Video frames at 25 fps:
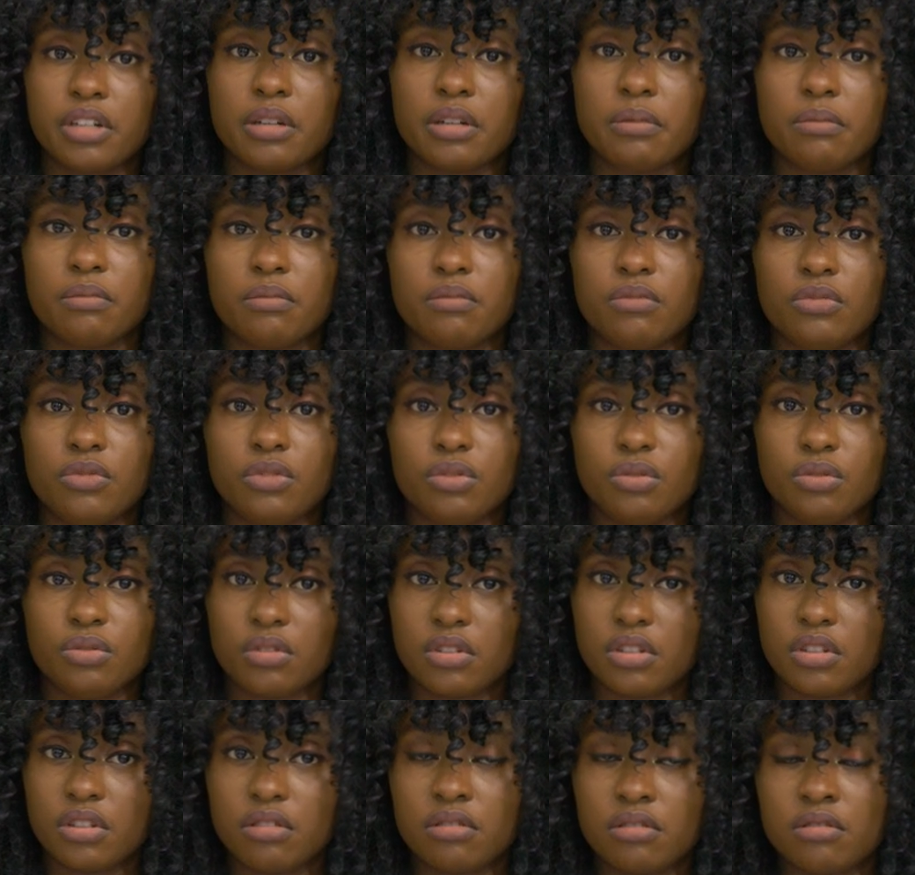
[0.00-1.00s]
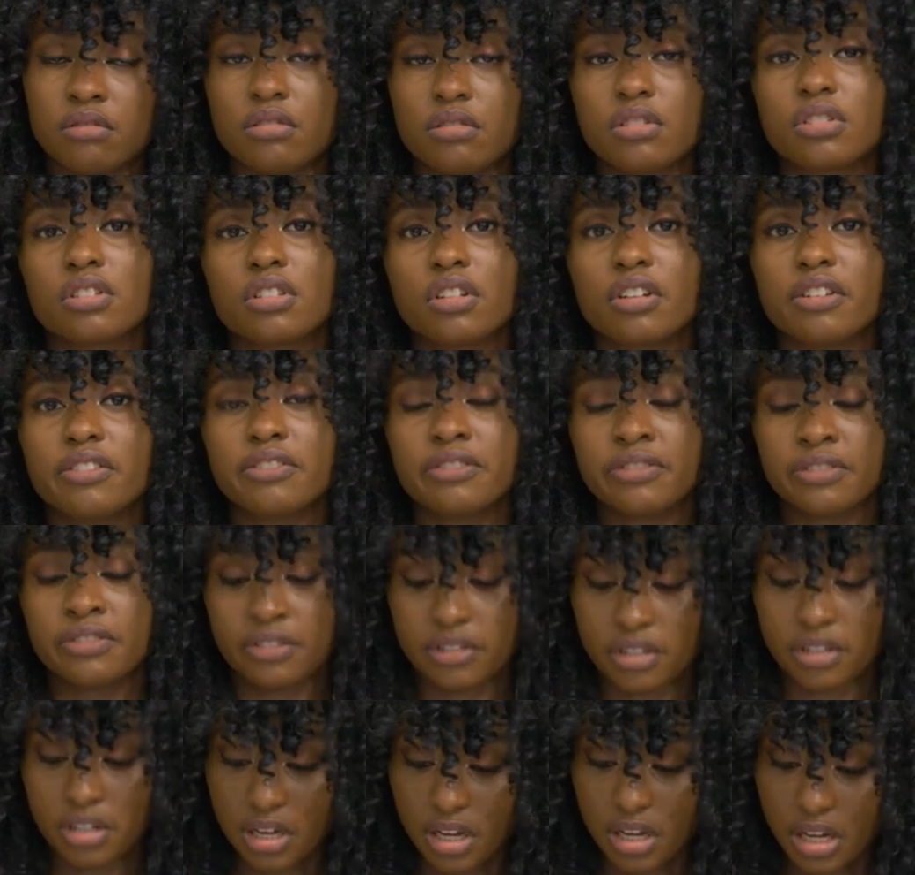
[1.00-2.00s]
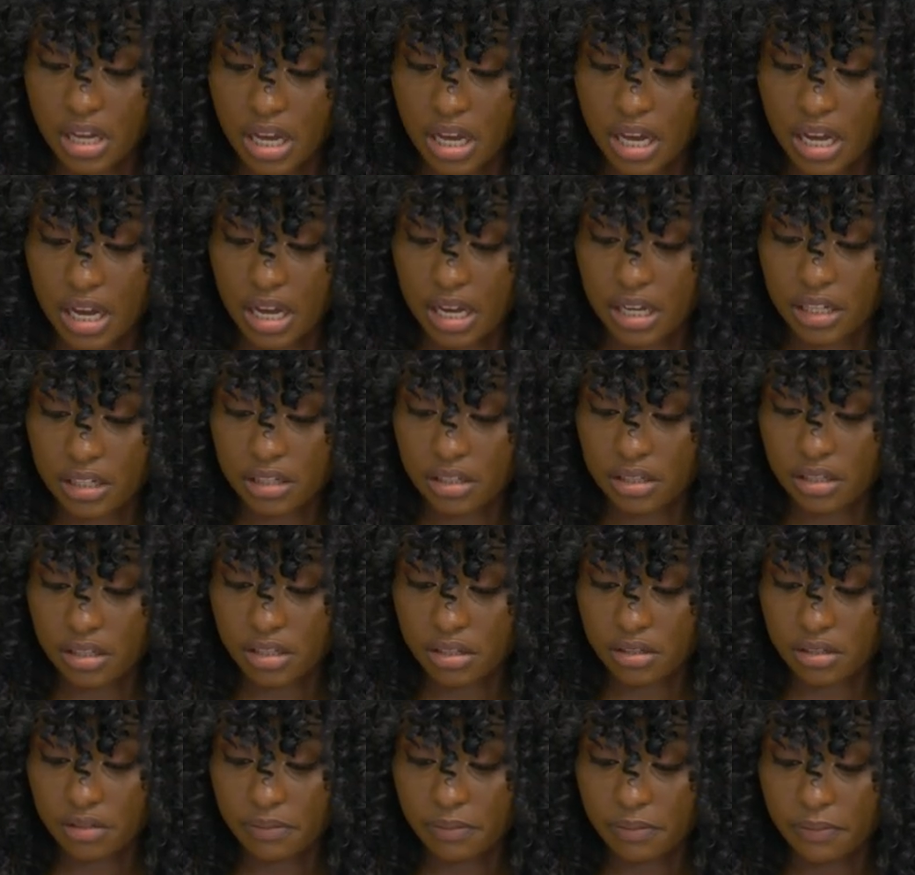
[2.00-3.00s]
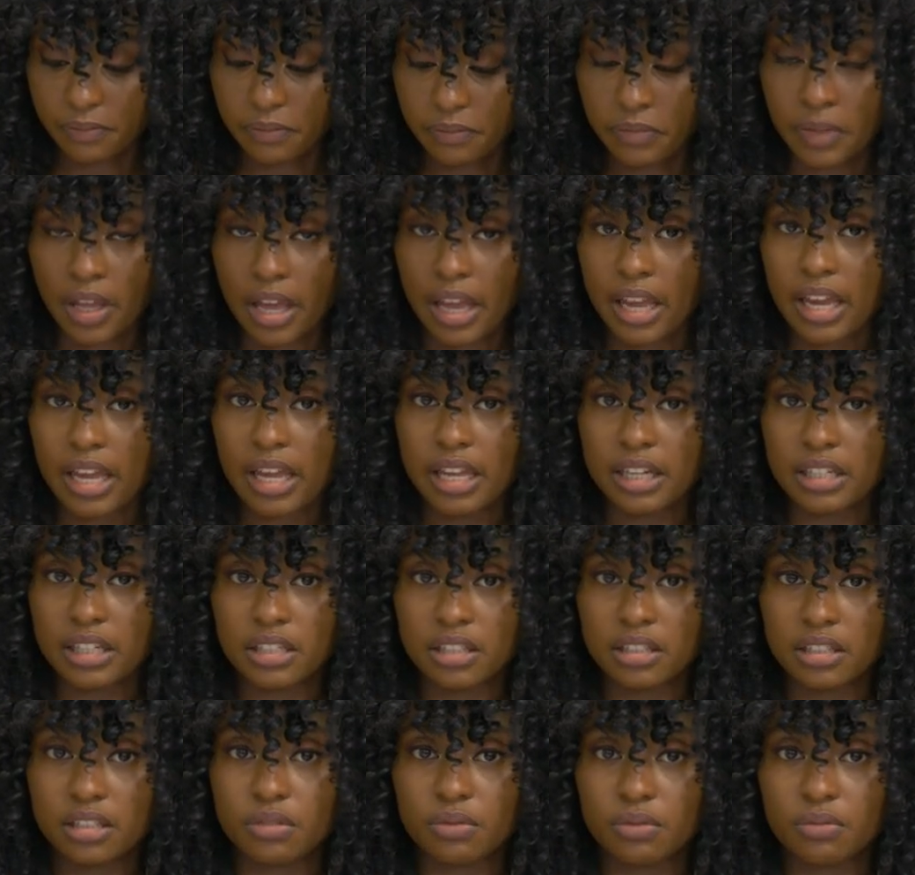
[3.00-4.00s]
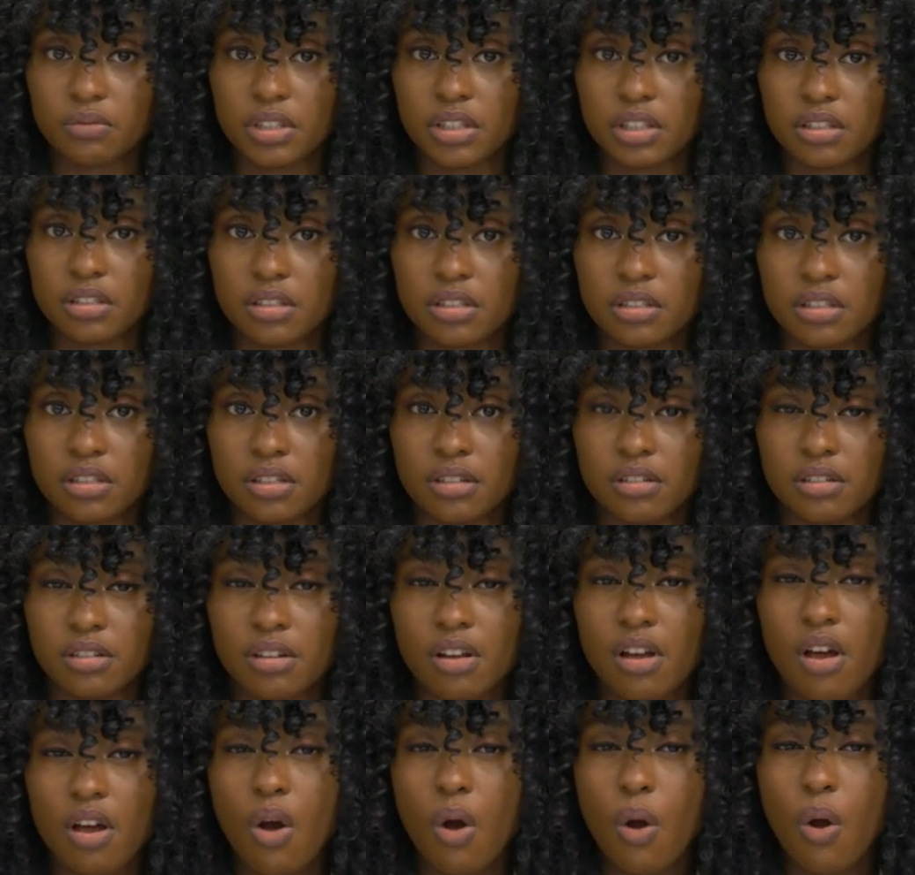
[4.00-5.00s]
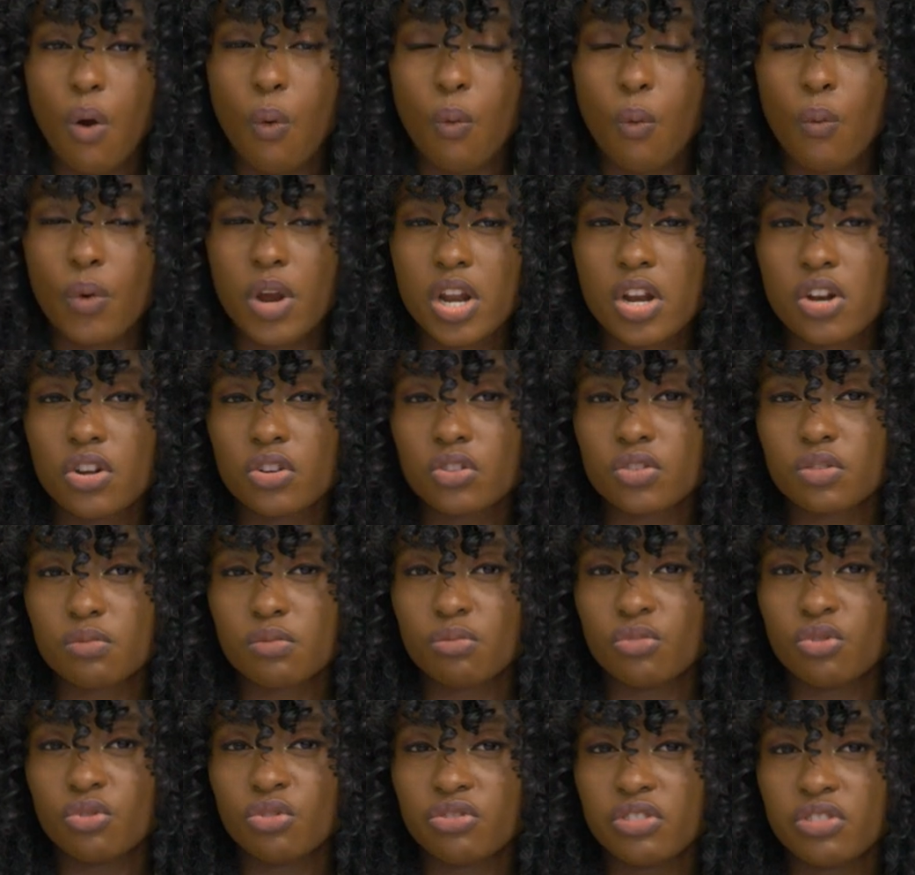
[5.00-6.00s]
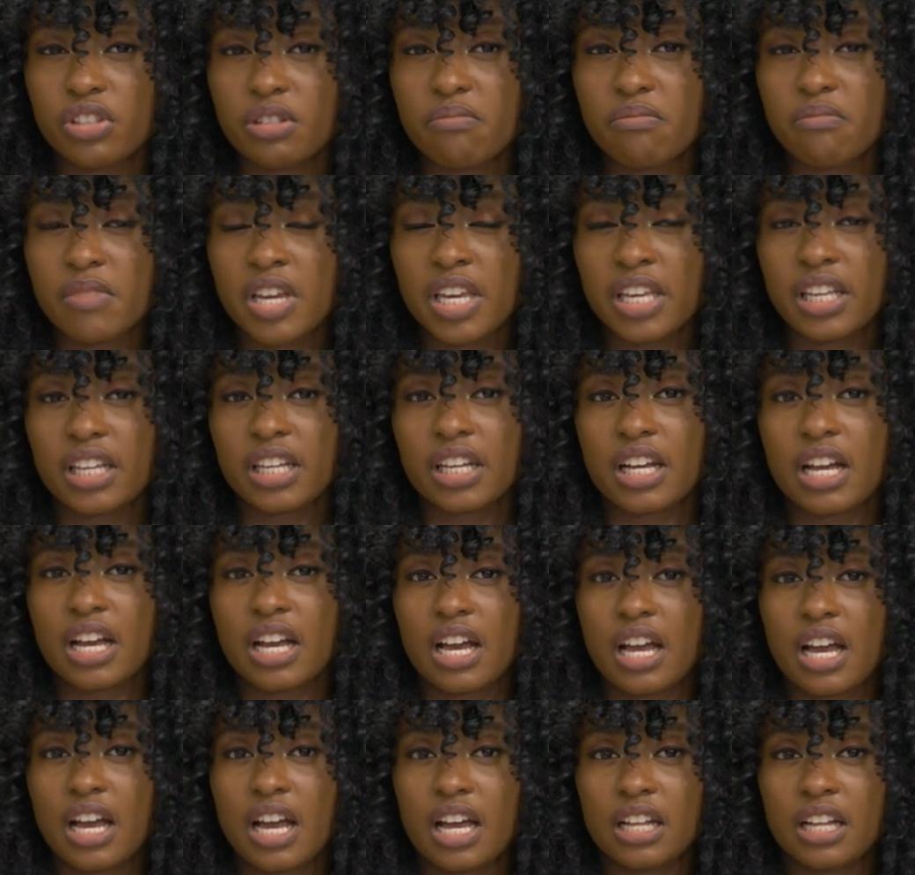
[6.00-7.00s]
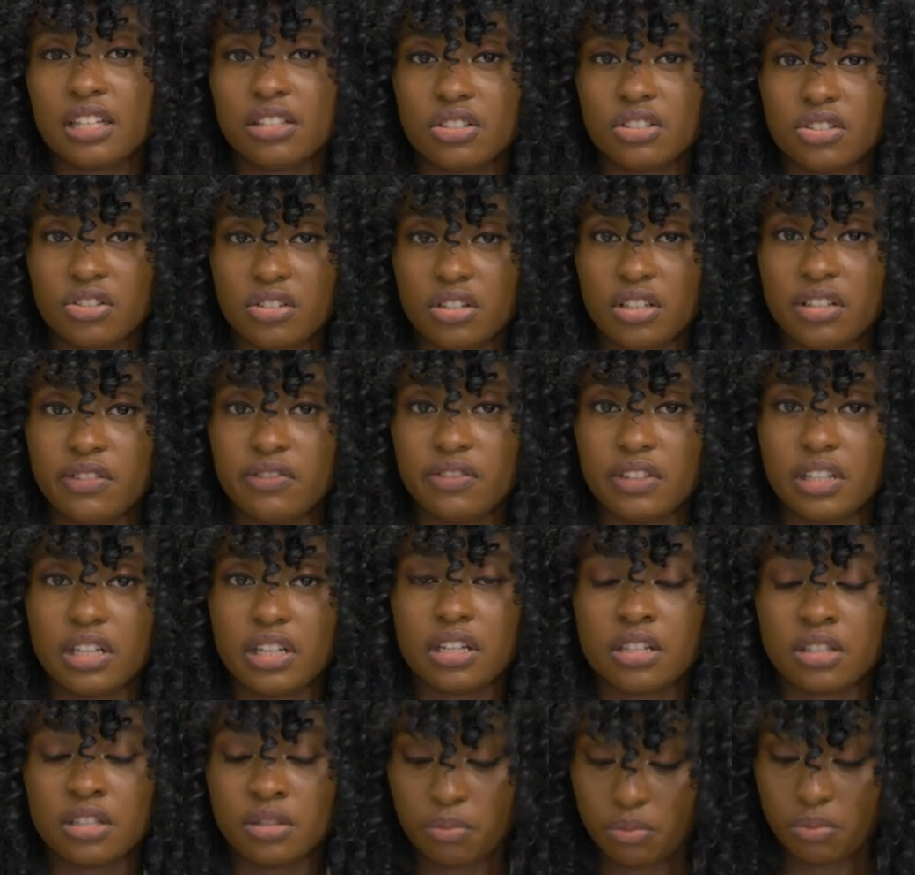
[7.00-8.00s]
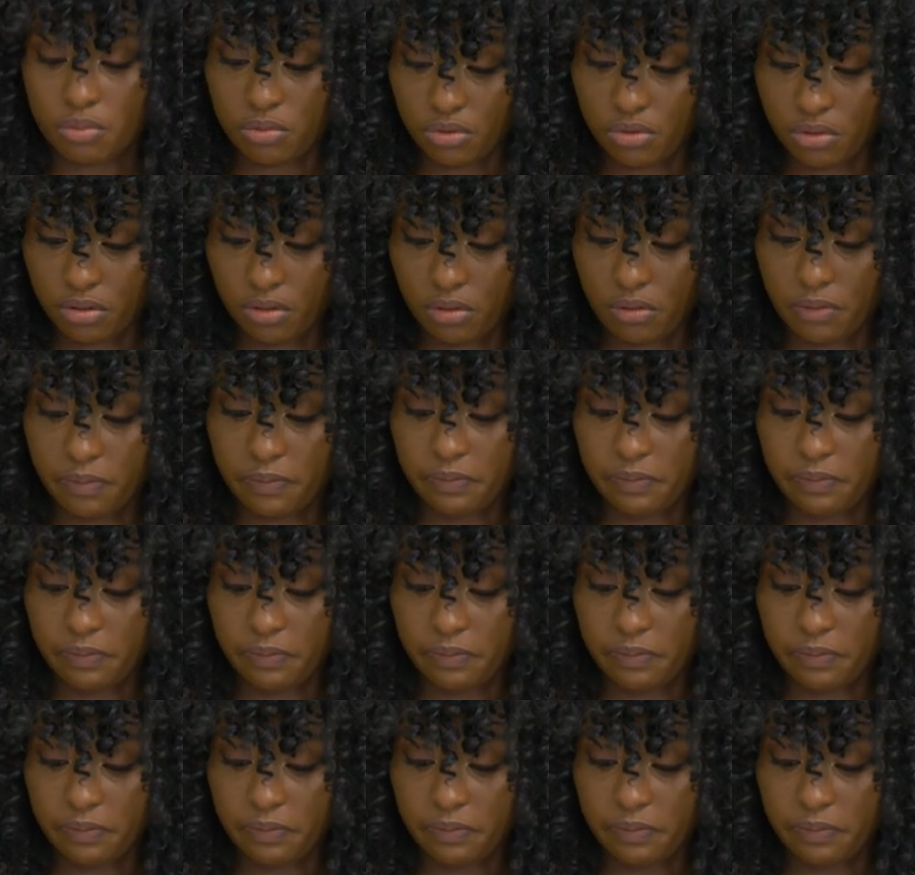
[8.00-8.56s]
I'm doing stuff. And I edit with Windows Movie Maker and Sony Vegas Pro.